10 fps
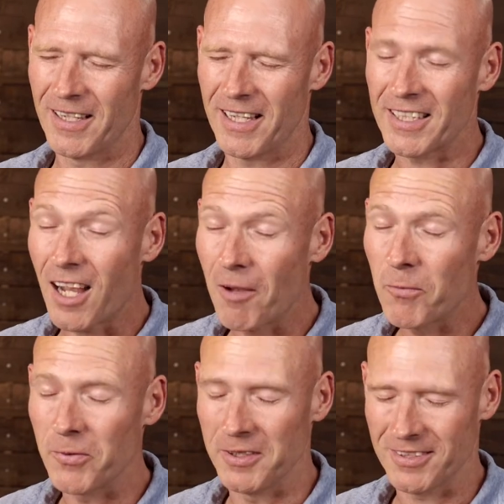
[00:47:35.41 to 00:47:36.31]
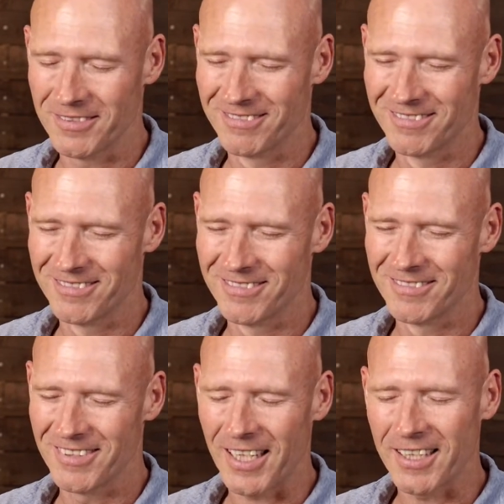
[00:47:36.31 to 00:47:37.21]
and comfort
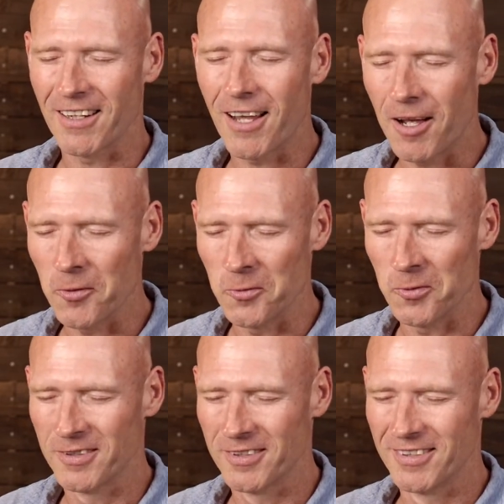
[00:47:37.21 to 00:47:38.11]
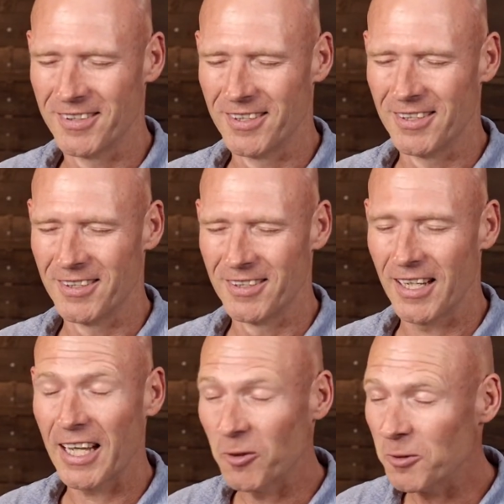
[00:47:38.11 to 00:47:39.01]
and love
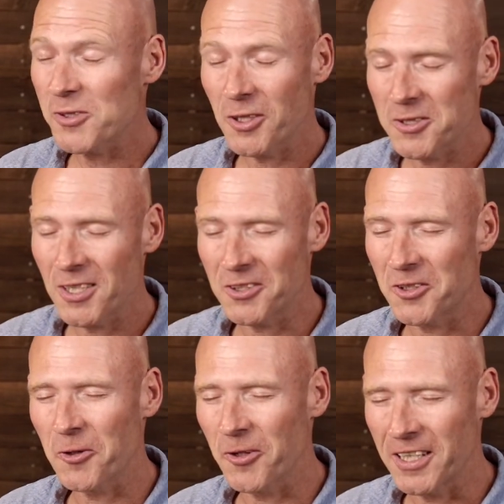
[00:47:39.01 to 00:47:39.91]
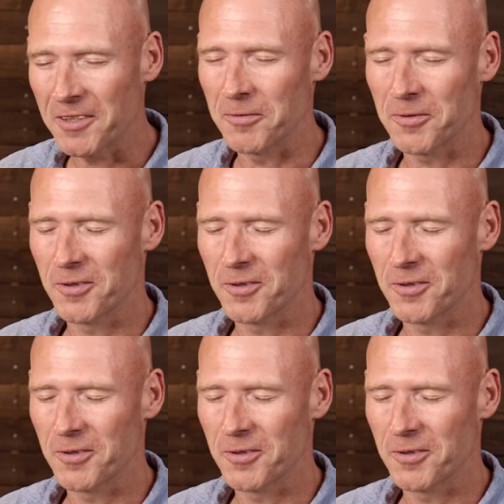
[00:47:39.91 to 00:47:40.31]
and also such grief.